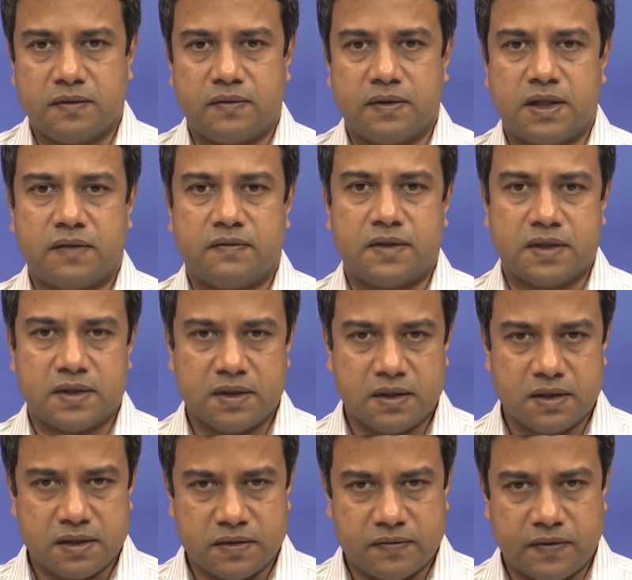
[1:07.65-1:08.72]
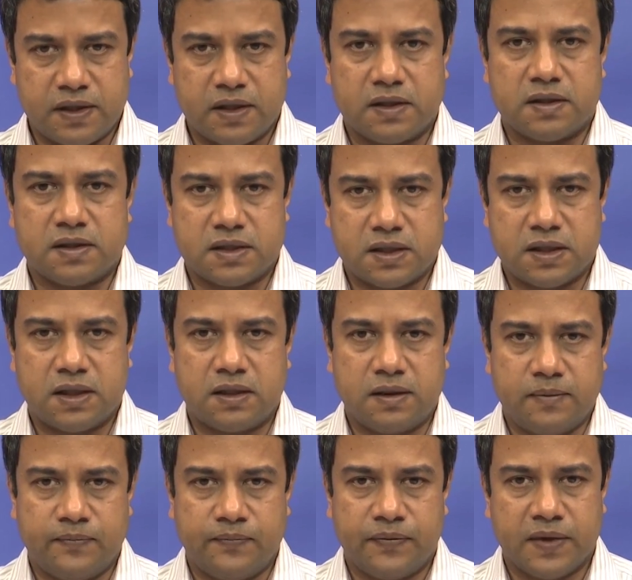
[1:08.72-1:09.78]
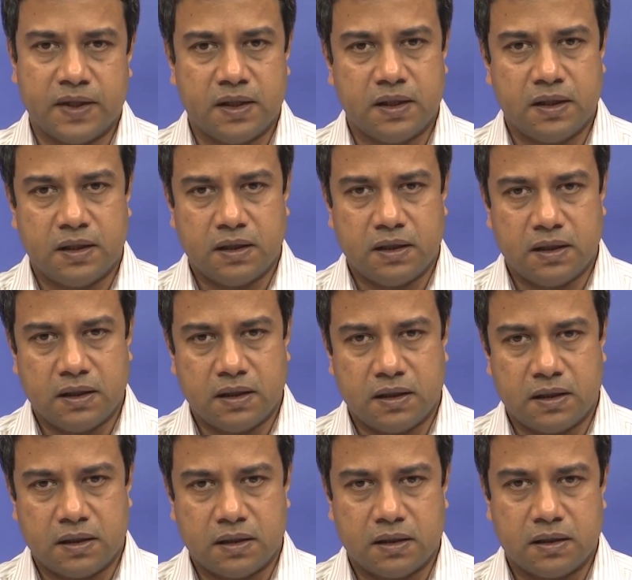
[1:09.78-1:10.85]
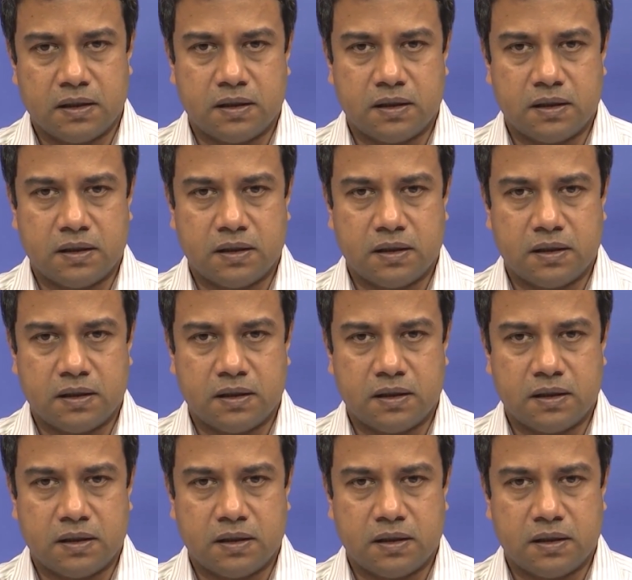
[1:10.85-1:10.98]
If you have a spherical shell in